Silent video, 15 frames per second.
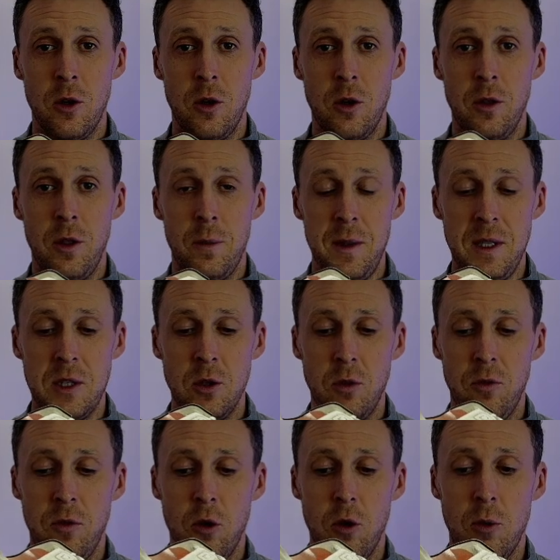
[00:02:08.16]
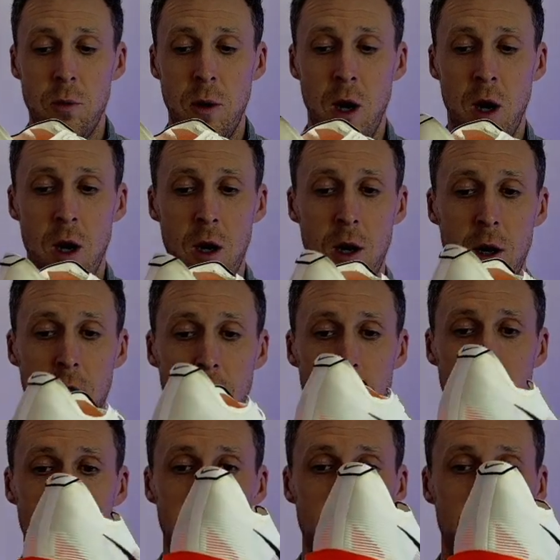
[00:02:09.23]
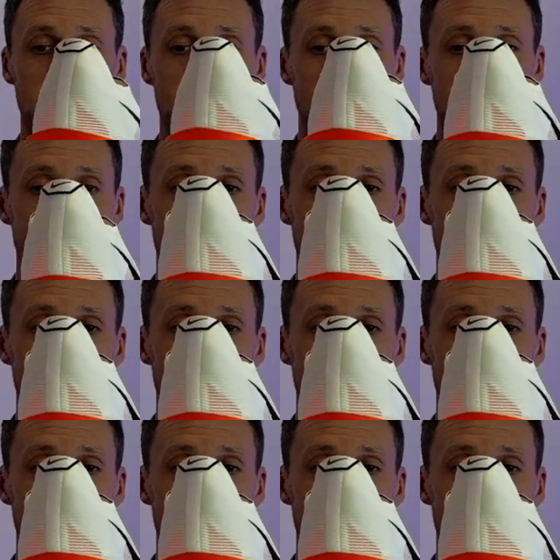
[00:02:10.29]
on the midsole foam are the